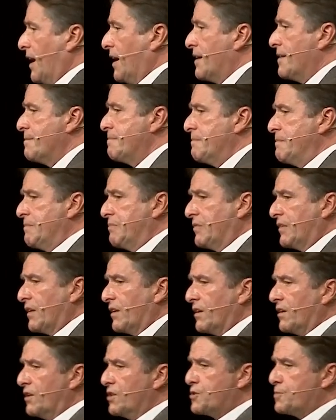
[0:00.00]
And
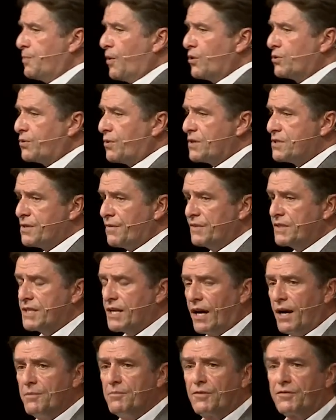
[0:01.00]
He spoke to us of a
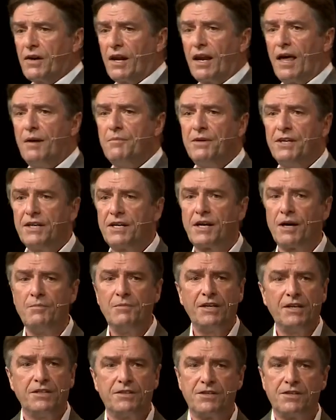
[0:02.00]
time of calamity
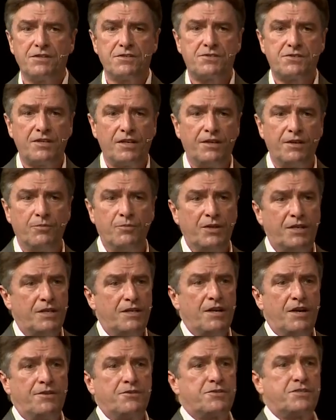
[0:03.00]
coming into the city. We
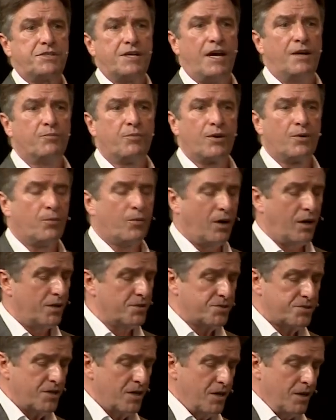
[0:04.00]
didn't understand what it
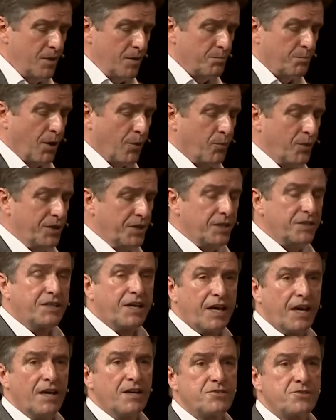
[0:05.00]
was, but we did
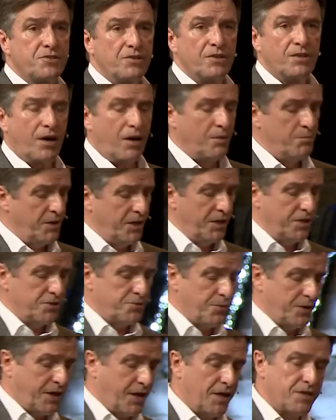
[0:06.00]
cancel our
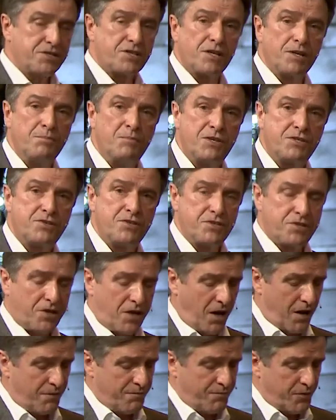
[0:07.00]
meetings. We canceled a missions
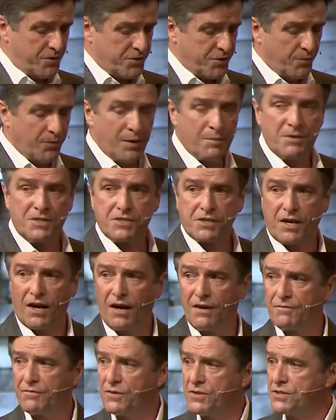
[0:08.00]
conference, a women's
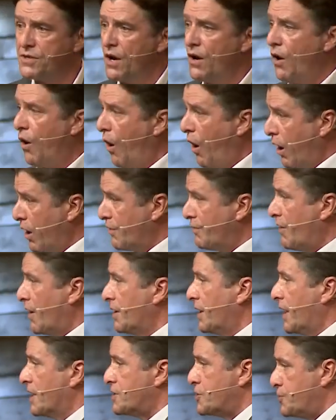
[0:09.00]
conference, all of our
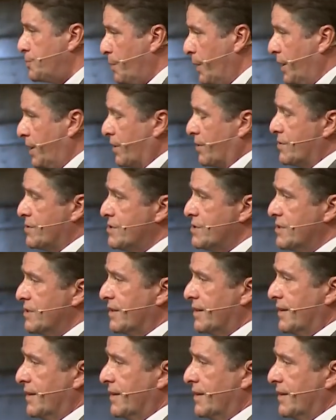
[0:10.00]
guest speakers.